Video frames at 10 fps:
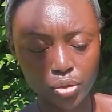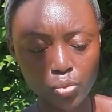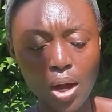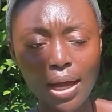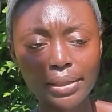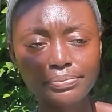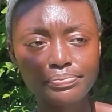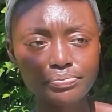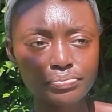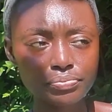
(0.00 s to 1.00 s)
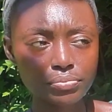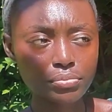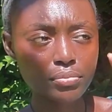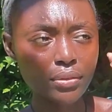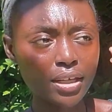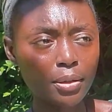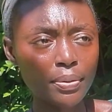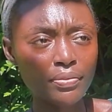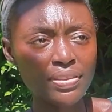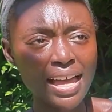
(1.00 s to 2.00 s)
the duat. And
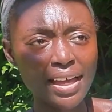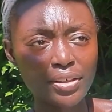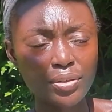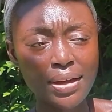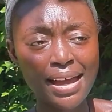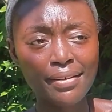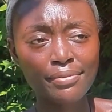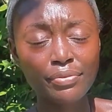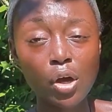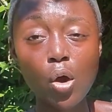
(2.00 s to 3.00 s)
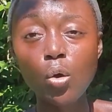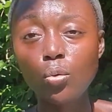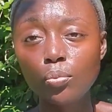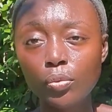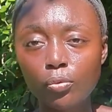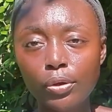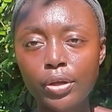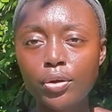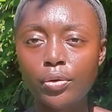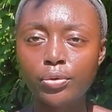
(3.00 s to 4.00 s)
above that, you have the home where
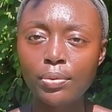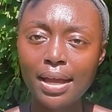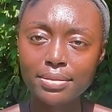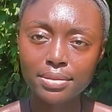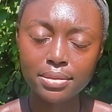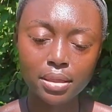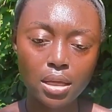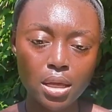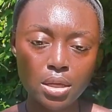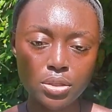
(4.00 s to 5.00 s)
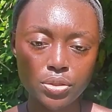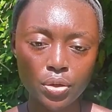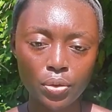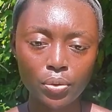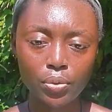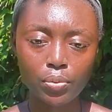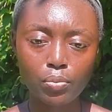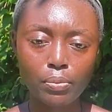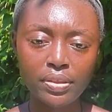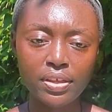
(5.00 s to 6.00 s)
you go to rest. So
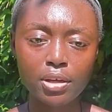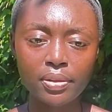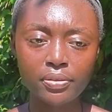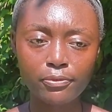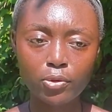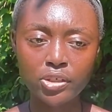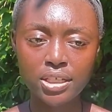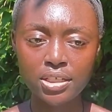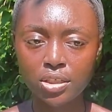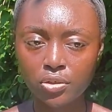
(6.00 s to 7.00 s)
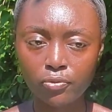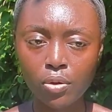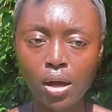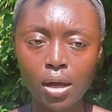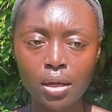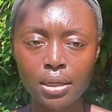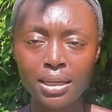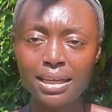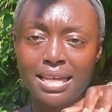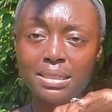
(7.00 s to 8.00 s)
when we think about the four stages of Ra,
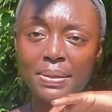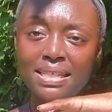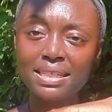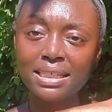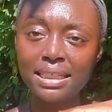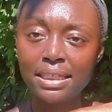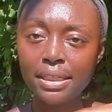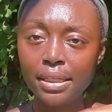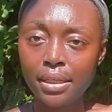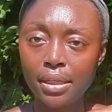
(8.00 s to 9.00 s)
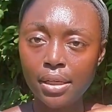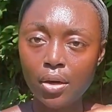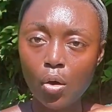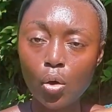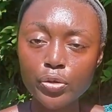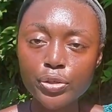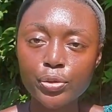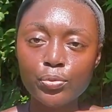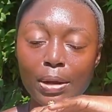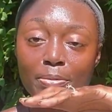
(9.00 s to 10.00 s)
it's basically
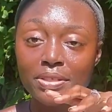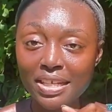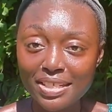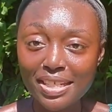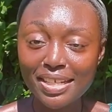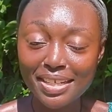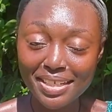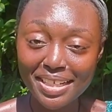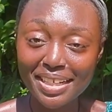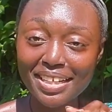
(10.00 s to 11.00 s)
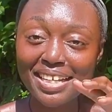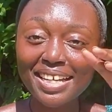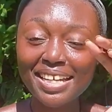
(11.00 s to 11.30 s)
also representing,